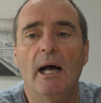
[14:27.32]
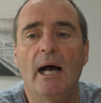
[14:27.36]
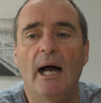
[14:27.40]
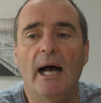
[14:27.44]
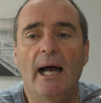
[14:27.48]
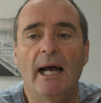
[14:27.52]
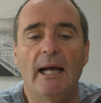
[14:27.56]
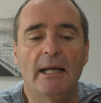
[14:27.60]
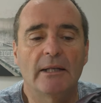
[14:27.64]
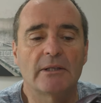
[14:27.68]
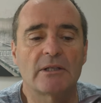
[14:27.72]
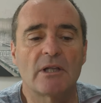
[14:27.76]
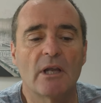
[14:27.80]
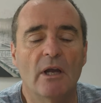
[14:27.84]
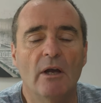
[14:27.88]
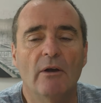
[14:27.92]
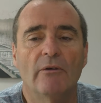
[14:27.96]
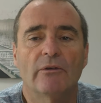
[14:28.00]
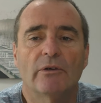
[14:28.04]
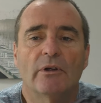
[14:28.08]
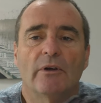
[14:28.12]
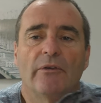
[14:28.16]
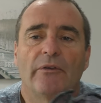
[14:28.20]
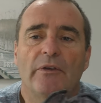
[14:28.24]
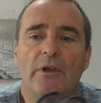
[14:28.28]
And
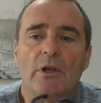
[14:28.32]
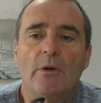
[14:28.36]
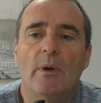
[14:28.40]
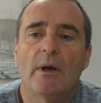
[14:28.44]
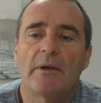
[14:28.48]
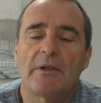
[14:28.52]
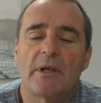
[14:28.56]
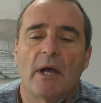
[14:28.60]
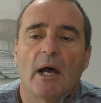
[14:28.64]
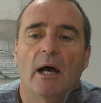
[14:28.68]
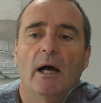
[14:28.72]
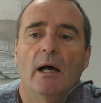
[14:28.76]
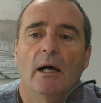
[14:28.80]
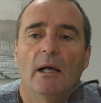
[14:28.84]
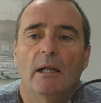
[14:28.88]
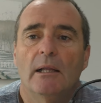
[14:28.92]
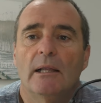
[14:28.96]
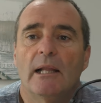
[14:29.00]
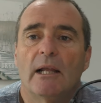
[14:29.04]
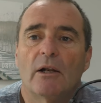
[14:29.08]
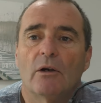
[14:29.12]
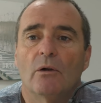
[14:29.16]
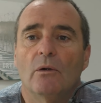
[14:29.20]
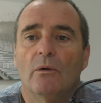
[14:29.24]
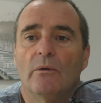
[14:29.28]
for a few other
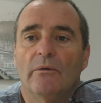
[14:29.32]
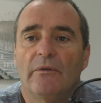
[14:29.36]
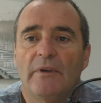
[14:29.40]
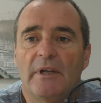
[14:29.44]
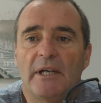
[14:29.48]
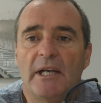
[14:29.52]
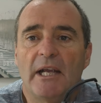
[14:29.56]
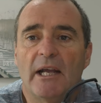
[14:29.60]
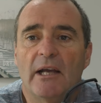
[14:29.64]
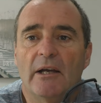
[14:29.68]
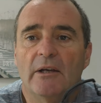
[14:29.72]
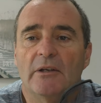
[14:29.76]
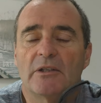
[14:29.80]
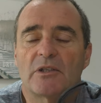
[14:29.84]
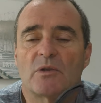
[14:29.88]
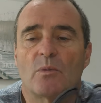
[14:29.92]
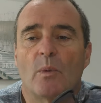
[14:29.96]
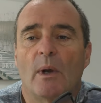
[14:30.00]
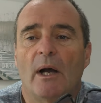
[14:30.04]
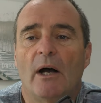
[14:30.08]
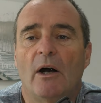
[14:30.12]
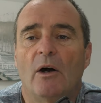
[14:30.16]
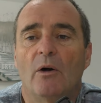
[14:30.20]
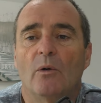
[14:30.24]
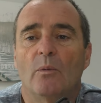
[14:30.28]
little videos,
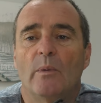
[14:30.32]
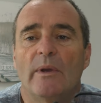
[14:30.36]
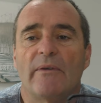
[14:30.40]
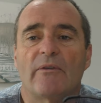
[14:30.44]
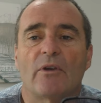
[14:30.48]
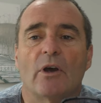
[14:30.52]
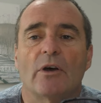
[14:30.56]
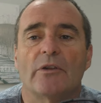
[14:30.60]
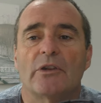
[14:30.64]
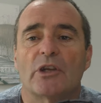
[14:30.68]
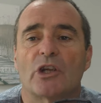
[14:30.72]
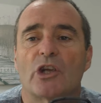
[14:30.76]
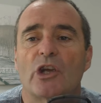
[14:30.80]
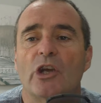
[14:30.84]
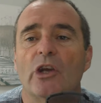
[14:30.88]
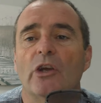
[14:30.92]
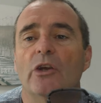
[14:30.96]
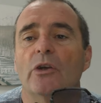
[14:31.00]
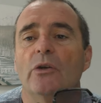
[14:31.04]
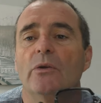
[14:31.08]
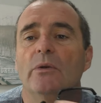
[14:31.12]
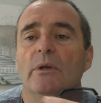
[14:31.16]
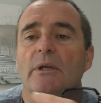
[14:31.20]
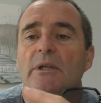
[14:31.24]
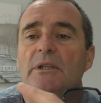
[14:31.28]
well, we've got the
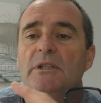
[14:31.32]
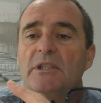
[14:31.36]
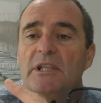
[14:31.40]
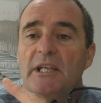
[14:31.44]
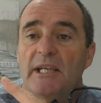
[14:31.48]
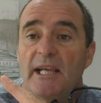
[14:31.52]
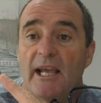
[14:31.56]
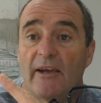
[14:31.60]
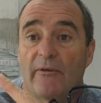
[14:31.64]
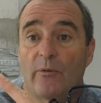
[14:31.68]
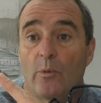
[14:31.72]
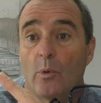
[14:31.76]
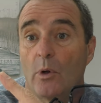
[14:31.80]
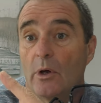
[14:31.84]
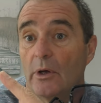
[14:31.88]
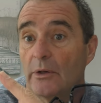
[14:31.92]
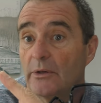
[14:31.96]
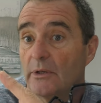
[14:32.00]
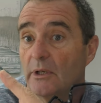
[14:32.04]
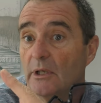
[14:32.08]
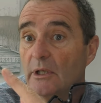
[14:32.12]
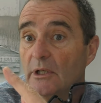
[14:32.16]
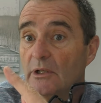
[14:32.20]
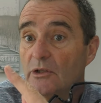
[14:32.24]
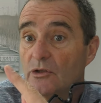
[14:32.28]
Koo
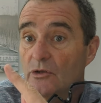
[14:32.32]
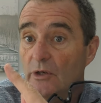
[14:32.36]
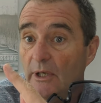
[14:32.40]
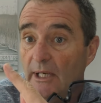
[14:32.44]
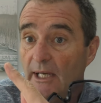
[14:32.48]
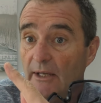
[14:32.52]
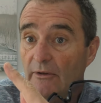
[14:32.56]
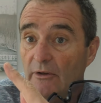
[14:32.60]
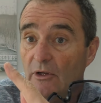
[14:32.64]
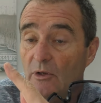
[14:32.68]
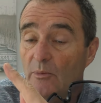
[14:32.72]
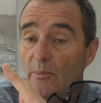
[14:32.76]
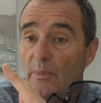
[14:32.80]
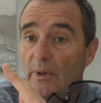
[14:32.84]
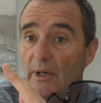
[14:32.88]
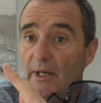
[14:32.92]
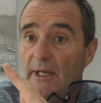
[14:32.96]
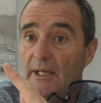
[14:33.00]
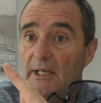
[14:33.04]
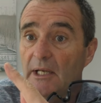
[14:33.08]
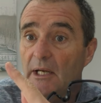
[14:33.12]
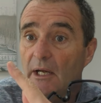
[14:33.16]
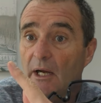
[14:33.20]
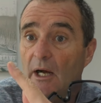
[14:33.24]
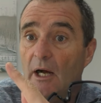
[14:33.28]
TF1 triathlon
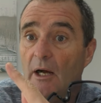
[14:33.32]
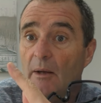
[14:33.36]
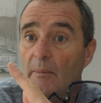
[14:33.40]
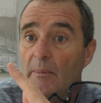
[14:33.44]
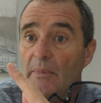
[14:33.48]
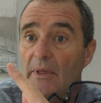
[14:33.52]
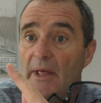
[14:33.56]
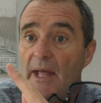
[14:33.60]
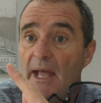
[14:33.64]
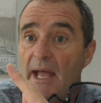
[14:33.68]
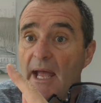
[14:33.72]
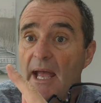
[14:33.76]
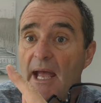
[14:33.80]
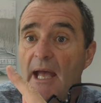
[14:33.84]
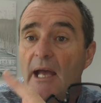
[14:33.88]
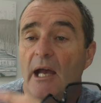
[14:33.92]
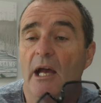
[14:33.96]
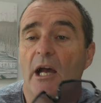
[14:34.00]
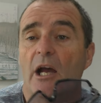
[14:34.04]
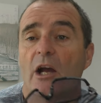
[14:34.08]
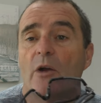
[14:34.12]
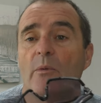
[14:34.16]
bike up there.